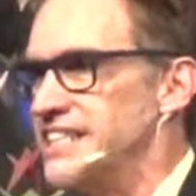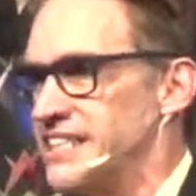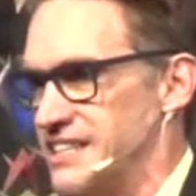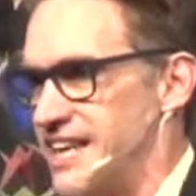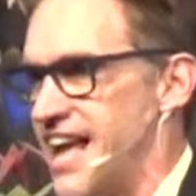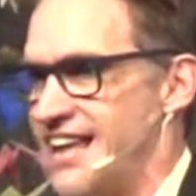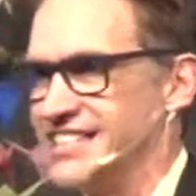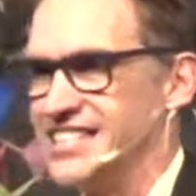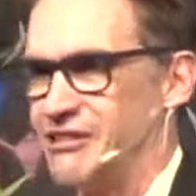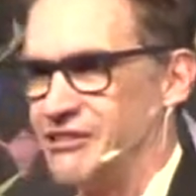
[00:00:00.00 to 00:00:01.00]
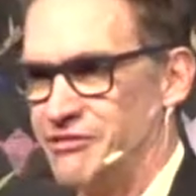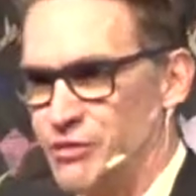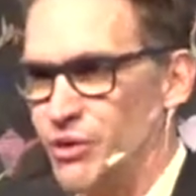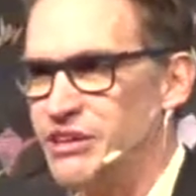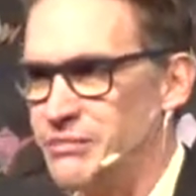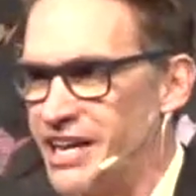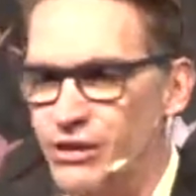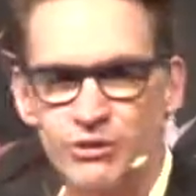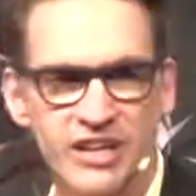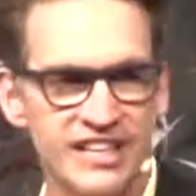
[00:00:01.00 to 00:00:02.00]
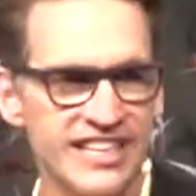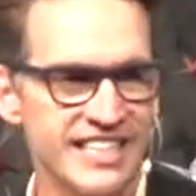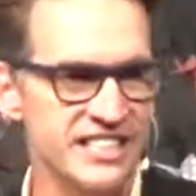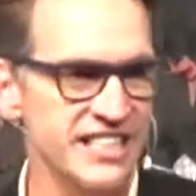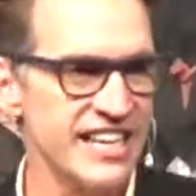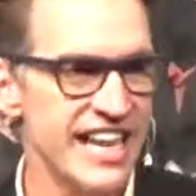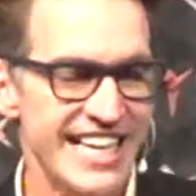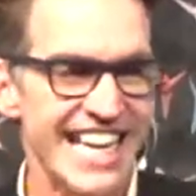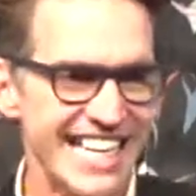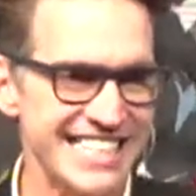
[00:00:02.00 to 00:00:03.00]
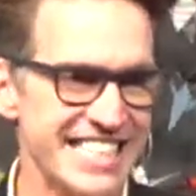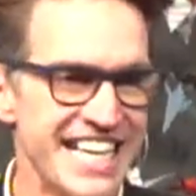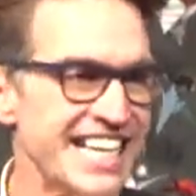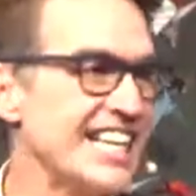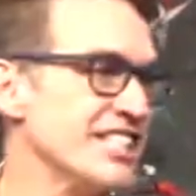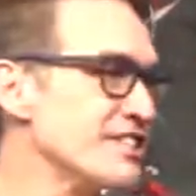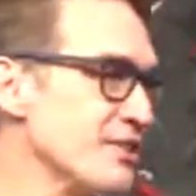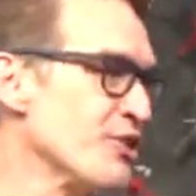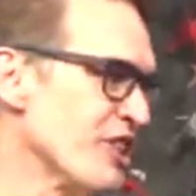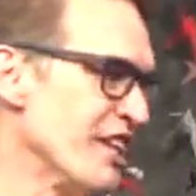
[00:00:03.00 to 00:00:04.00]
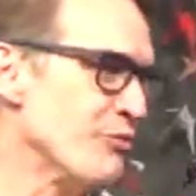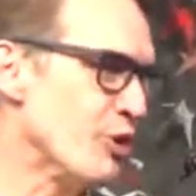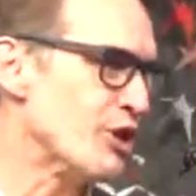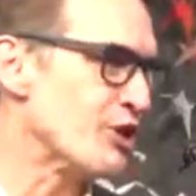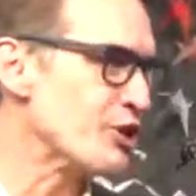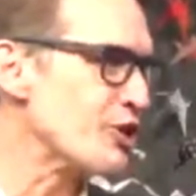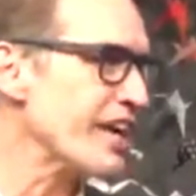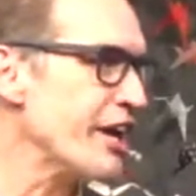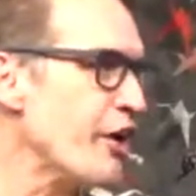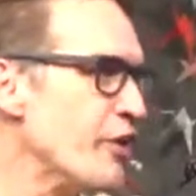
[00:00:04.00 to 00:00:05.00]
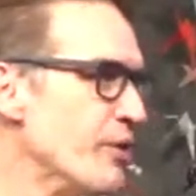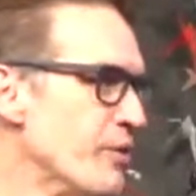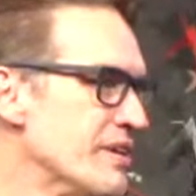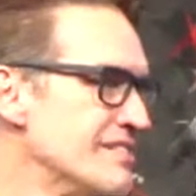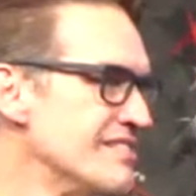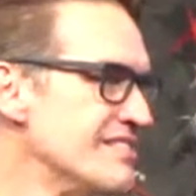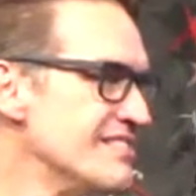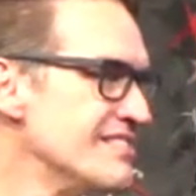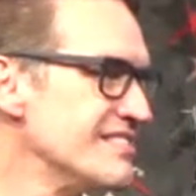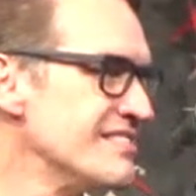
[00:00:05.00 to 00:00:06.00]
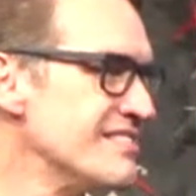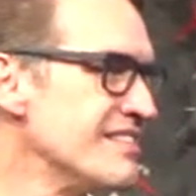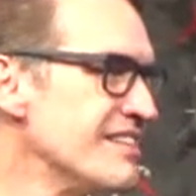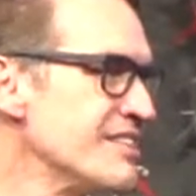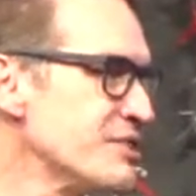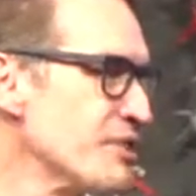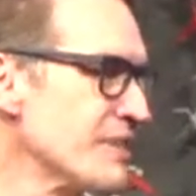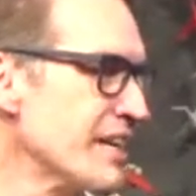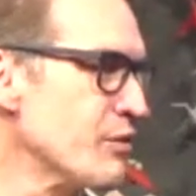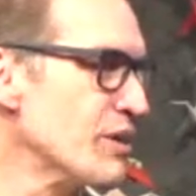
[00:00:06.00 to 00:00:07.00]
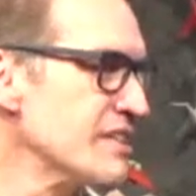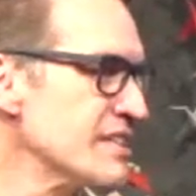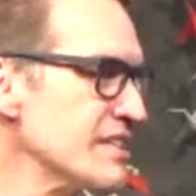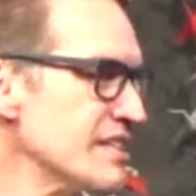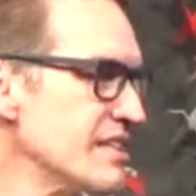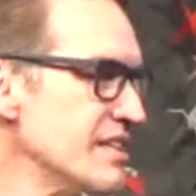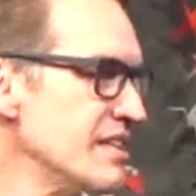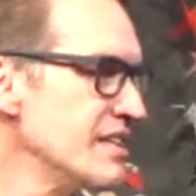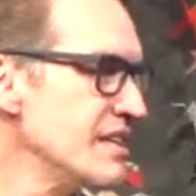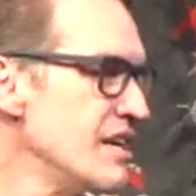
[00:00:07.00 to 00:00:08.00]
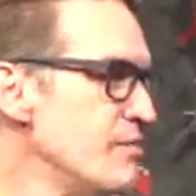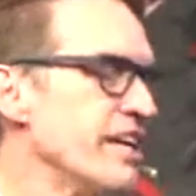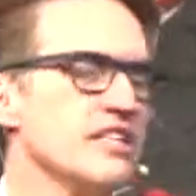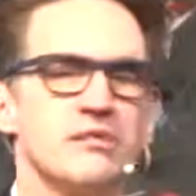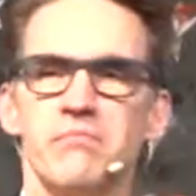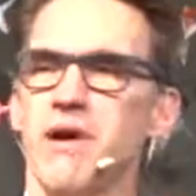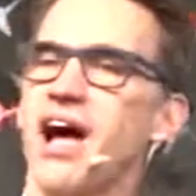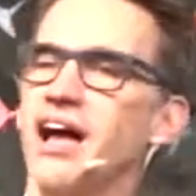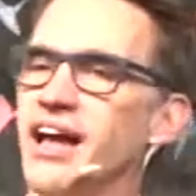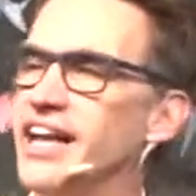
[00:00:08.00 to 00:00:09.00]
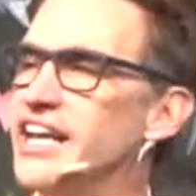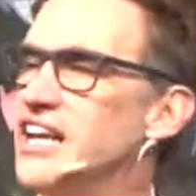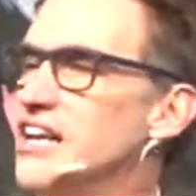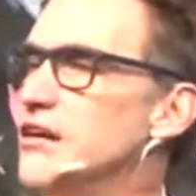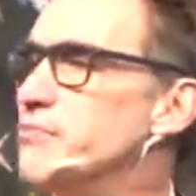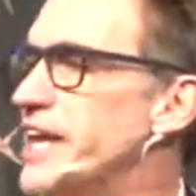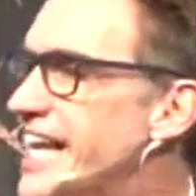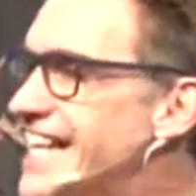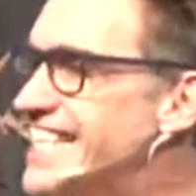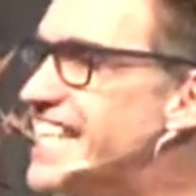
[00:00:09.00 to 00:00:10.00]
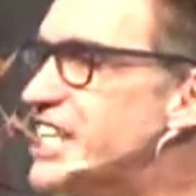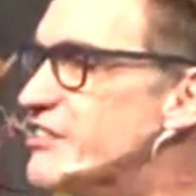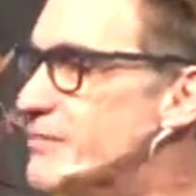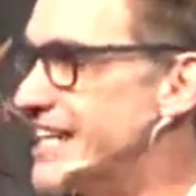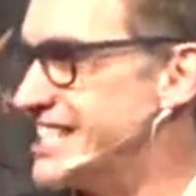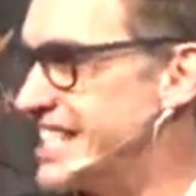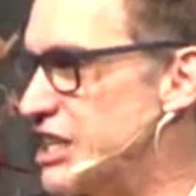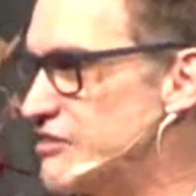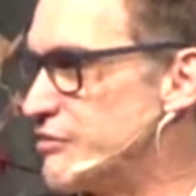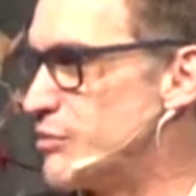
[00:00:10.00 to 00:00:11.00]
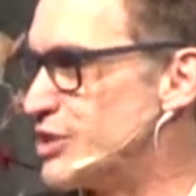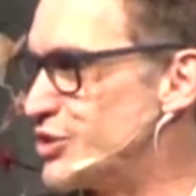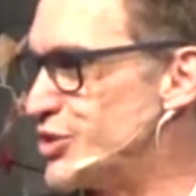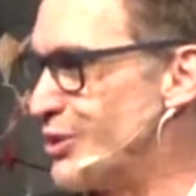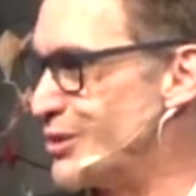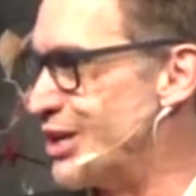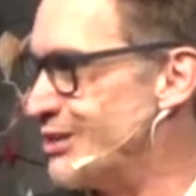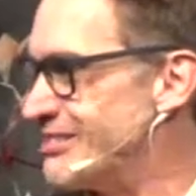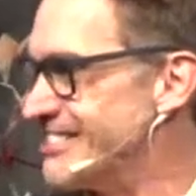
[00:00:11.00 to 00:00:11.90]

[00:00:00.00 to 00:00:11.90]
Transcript: the glance. I would avoid my own gaze. And I certainly wouldn't look at you. I certainly wouldn't. Because my opinion of myself was so low